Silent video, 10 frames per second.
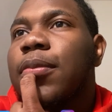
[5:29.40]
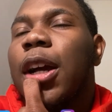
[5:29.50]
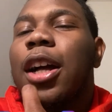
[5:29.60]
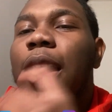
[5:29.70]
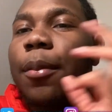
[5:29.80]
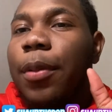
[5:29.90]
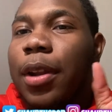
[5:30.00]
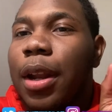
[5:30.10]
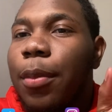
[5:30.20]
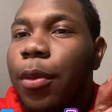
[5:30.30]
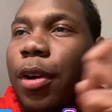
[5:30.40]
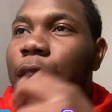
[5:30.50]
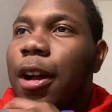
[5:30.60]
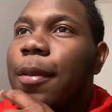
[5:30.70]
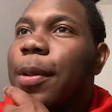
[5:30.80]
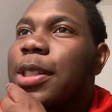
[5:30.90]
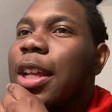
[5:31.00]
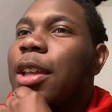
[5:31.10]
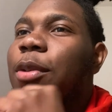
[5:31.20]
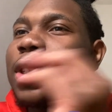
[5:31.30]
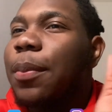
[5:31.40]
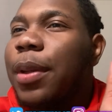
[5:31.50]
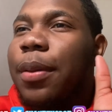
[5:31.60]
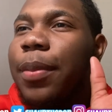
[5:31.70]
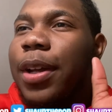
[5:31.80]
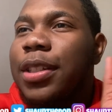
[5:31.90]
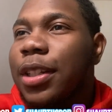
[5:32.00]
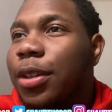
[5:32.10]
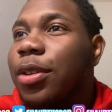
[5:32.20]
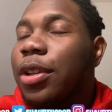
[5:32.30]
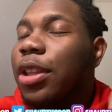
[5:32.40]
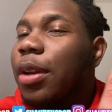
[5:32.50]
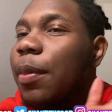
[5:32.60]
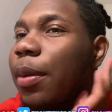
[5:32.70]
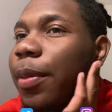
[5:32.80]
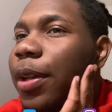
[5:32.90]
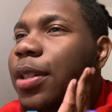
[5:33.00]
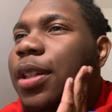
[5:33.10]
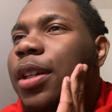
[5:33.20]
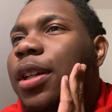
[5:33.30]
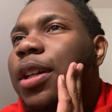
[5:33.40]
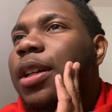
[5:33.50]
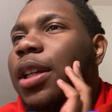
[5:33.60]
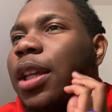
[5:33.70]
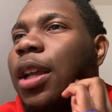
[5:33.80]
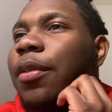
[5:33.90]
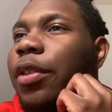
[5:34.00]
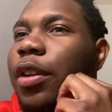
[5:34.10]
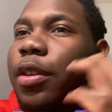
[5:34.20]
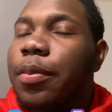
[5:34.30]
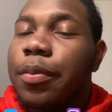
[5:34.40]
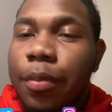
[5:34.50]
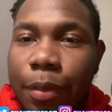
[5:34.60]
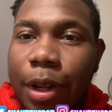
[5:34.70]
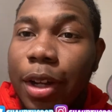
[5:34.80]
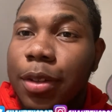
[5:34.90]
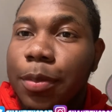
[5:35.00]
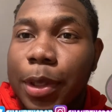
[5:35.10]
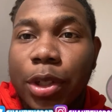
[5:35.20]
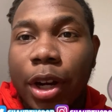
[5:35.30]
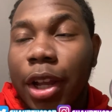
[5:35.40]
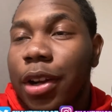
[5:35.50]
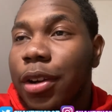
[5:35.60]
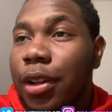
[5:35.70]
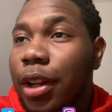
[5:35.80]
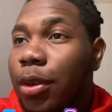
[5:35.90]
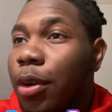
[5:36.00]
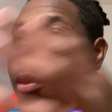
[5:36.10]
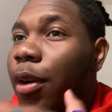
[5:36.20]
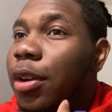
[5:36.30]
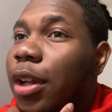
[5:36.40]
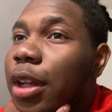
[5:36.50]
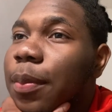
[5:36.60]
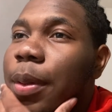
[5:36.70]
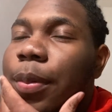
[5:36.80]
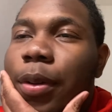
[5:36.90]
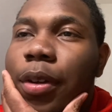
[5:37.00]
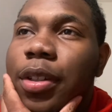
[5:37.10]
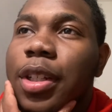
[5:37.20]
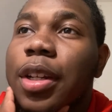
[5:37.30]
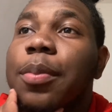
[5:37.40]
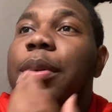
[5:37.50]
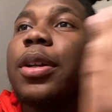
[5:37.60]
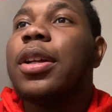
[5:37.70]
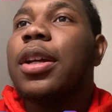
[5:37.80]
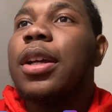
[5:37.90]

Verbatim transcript: a comp a number one complex like he wants to be the best and he'll do anything to be the best even if it becomes betraying or like doing wrong to good people you know what i'm saying but